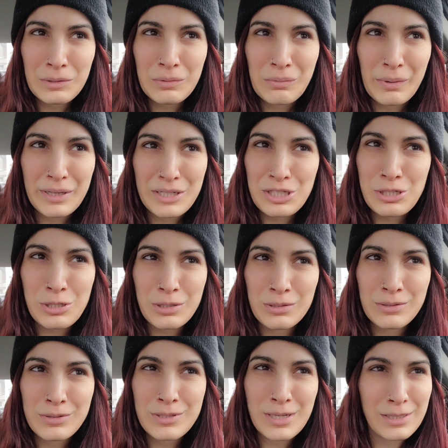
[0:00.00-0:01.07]
which
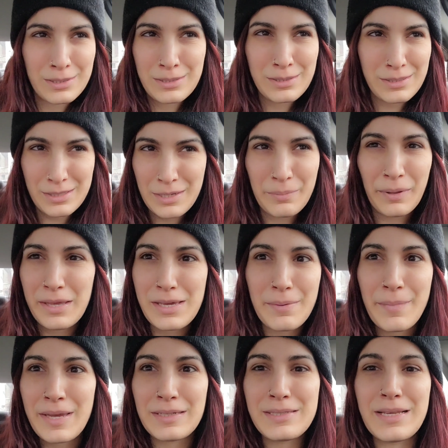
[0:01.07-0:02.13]
doesn't seem like it
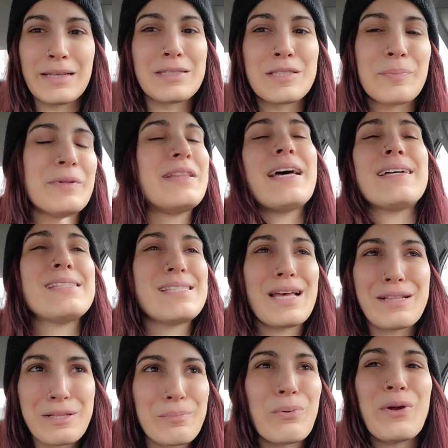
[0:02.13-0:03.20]
makes sense, but that's
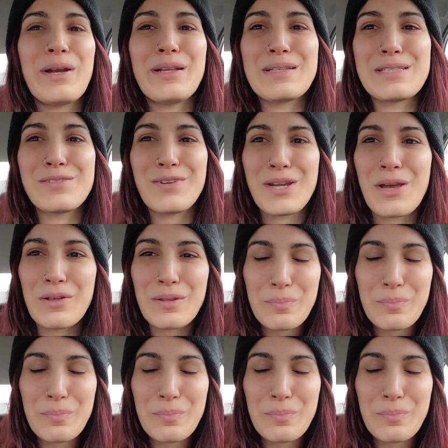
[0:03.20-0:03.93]
not the point of this video.